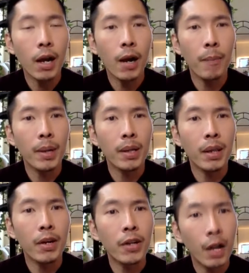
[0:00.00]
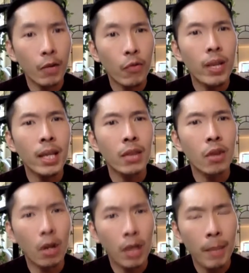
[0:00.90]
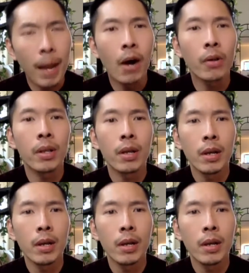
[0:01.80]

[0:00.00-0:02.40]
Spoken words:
But they're not really talked about